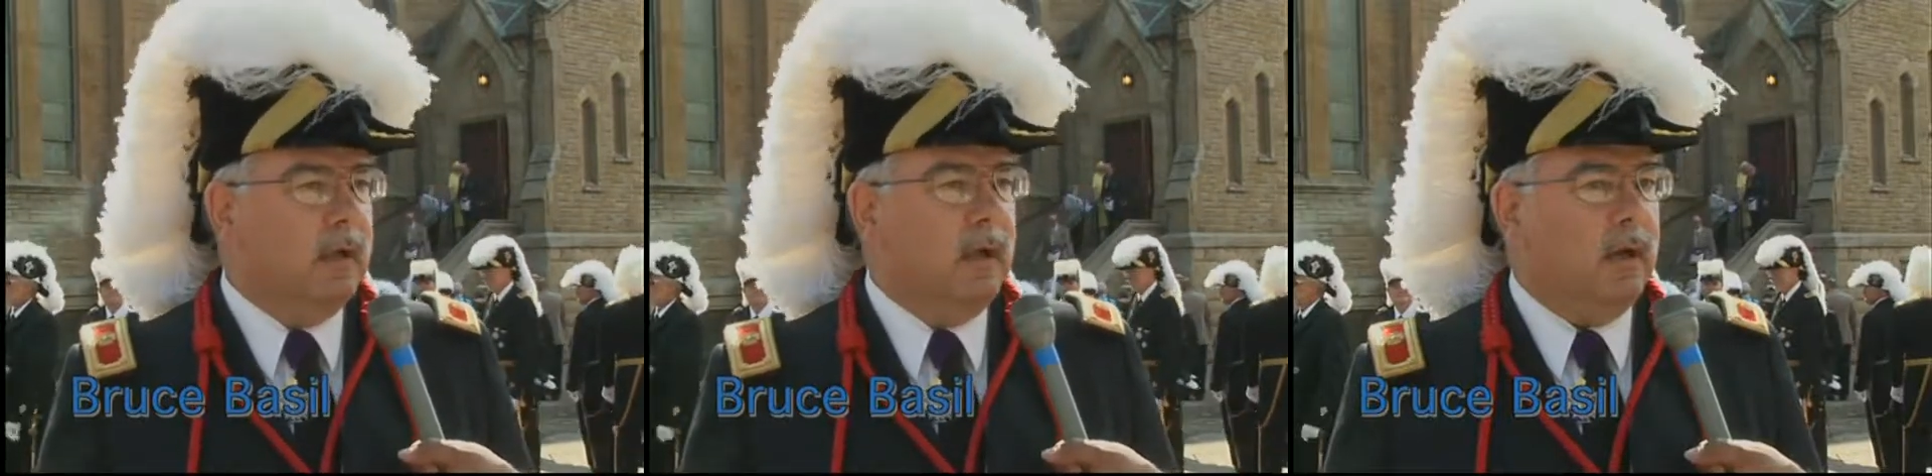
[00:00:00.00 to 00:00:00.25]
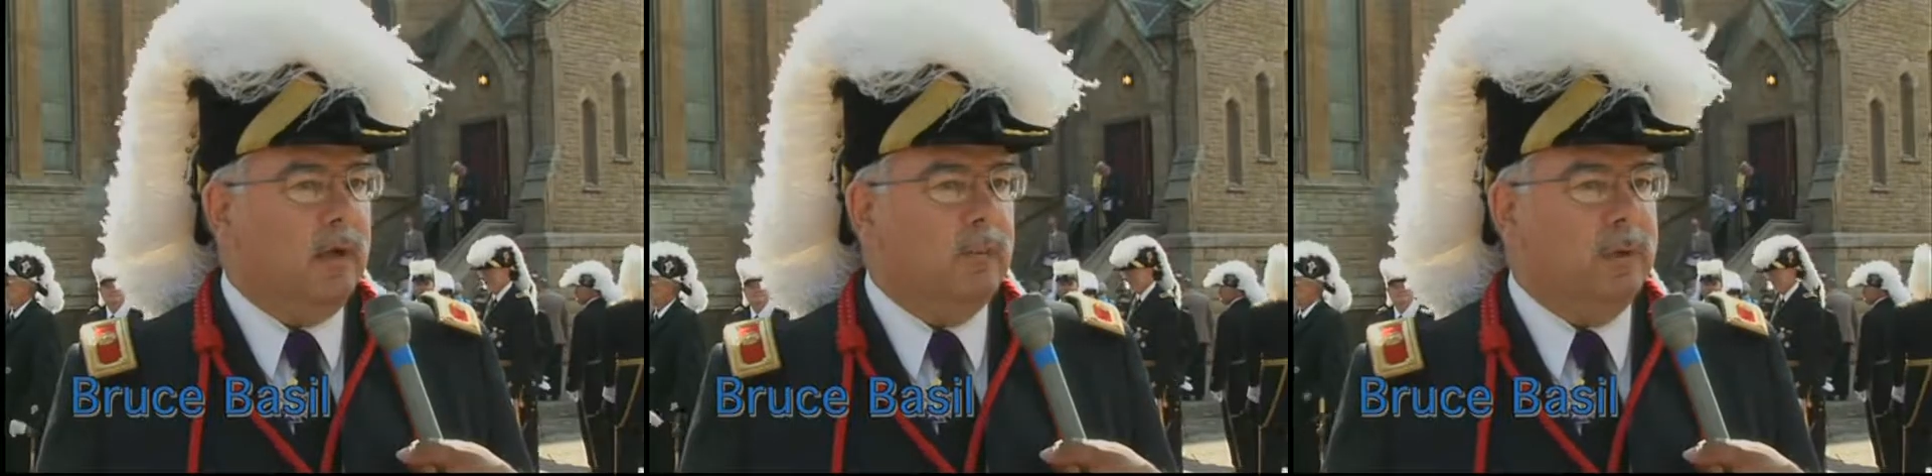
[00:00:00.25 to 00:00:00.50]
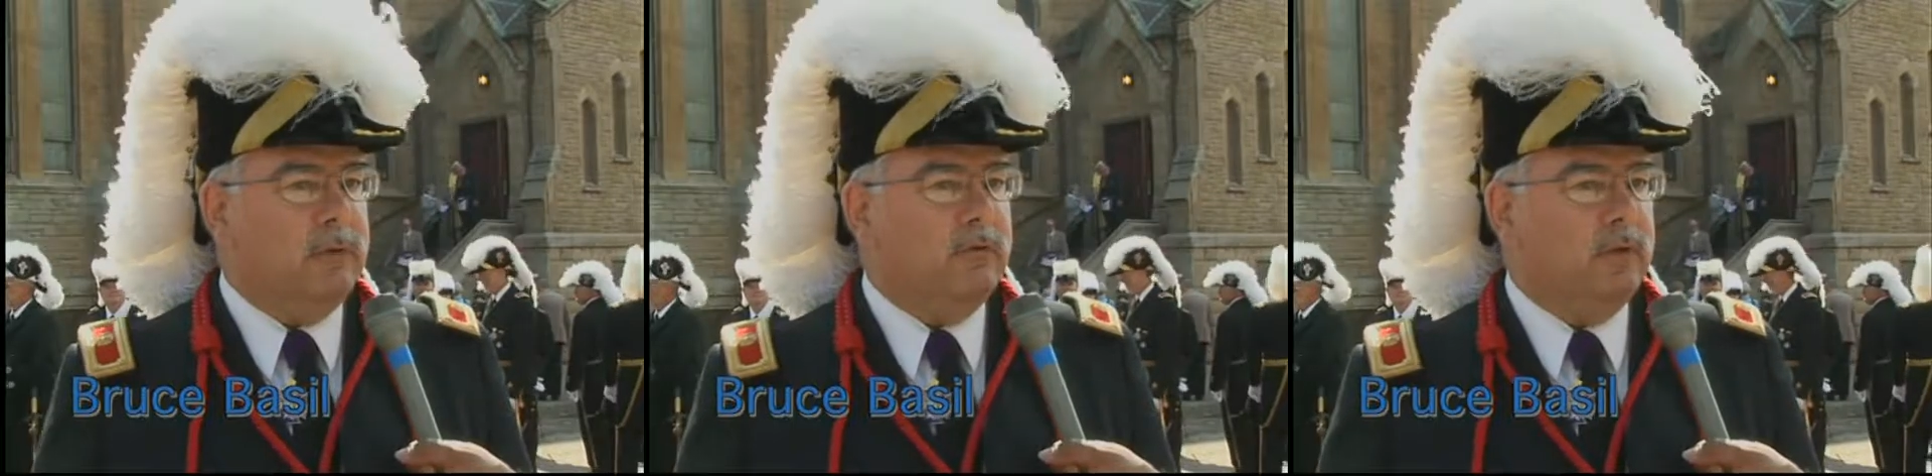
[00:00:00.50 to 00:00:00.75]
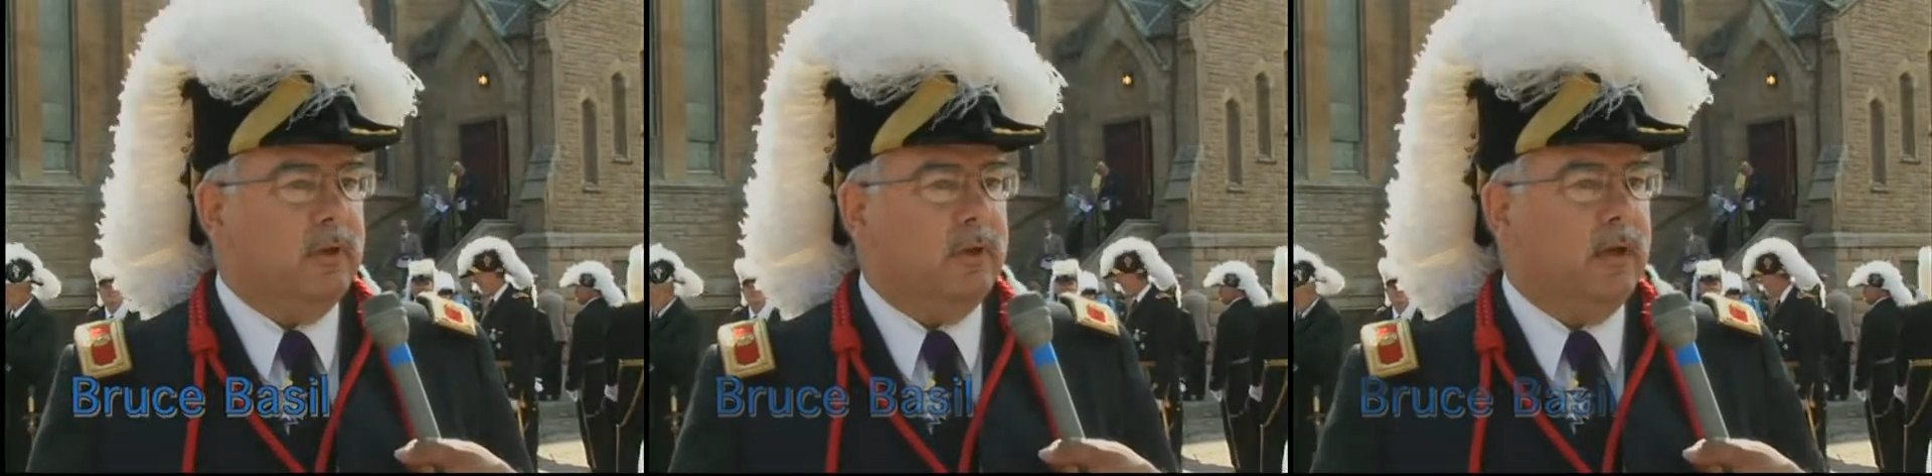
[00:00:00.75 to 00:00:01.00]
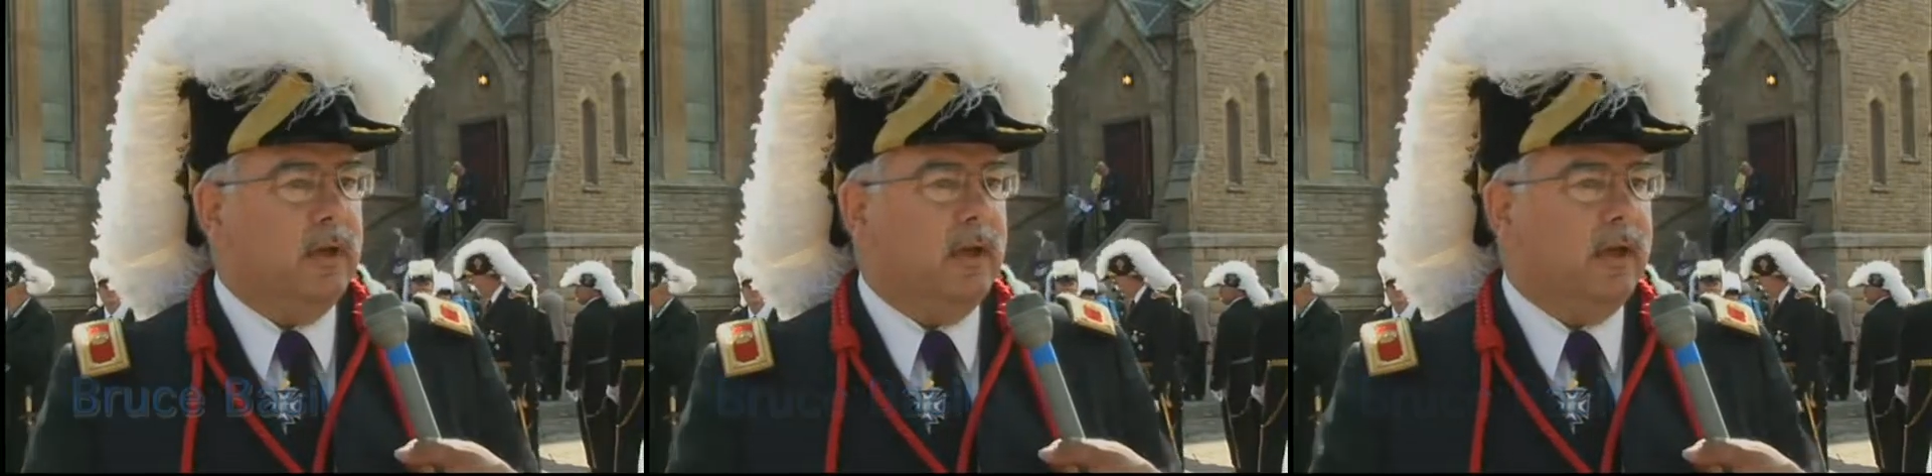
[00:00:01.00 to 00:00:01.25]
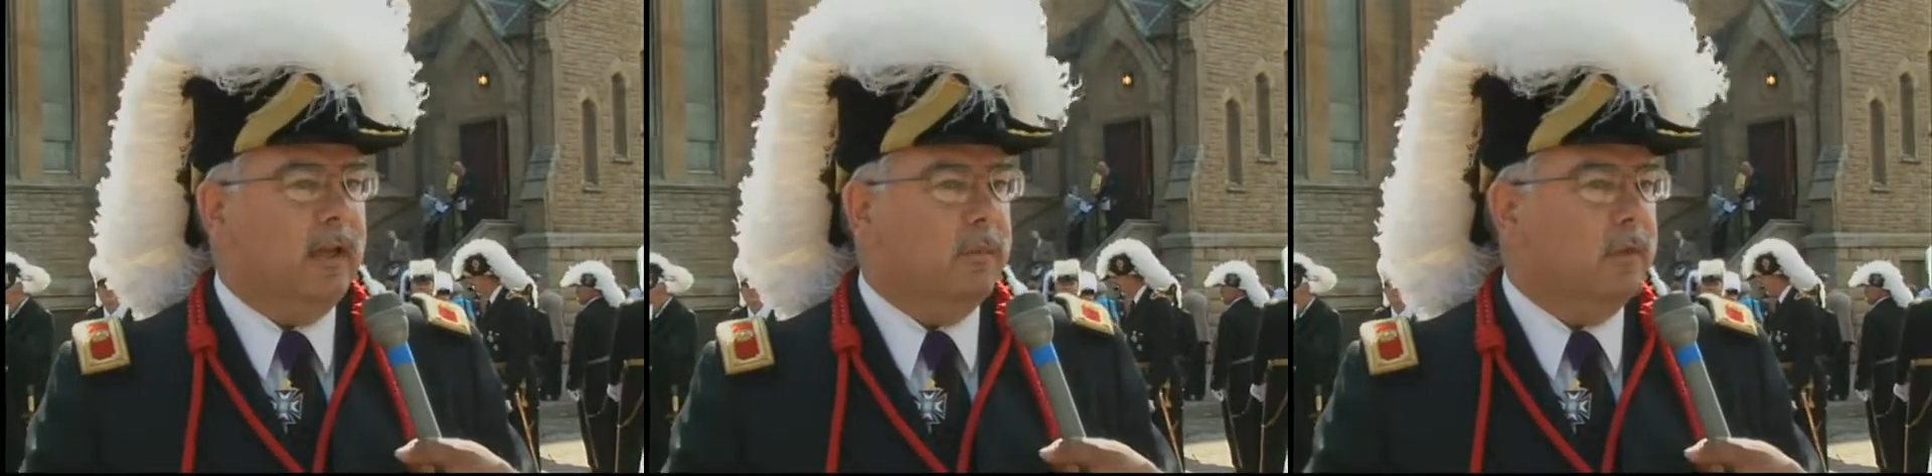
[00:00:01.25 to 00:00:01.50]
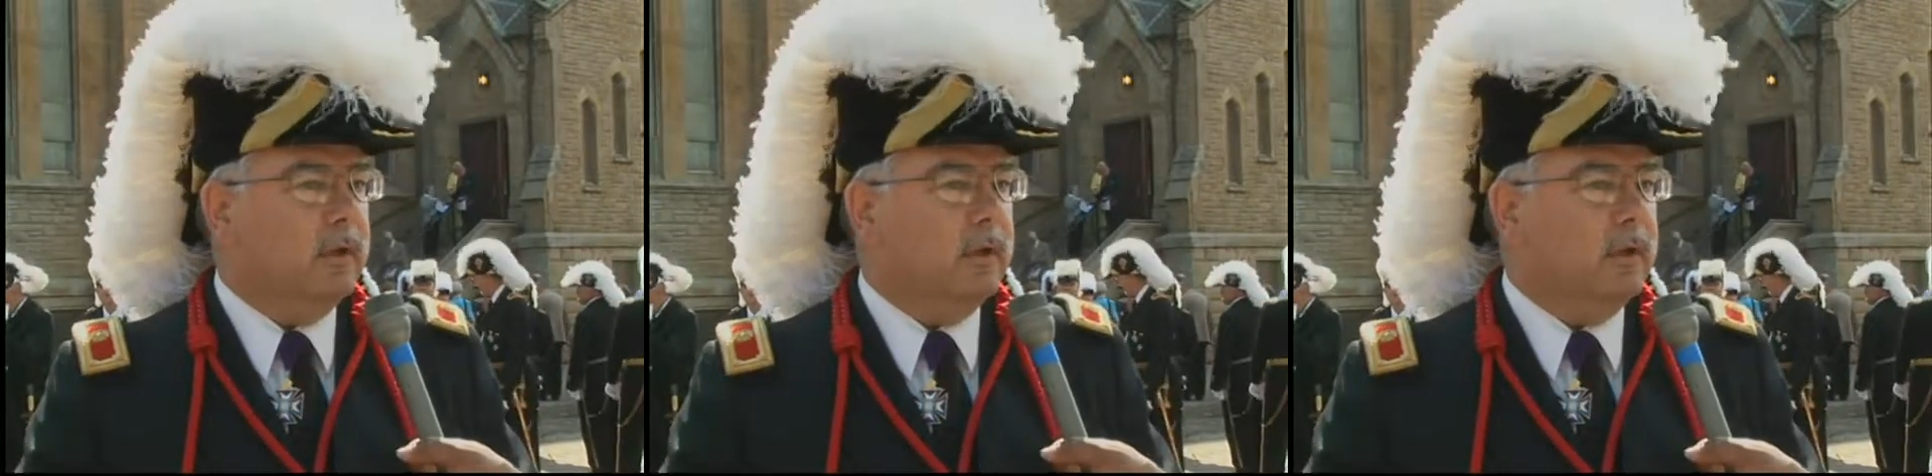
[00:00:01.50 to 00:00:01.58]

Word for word: Uh, basically, I am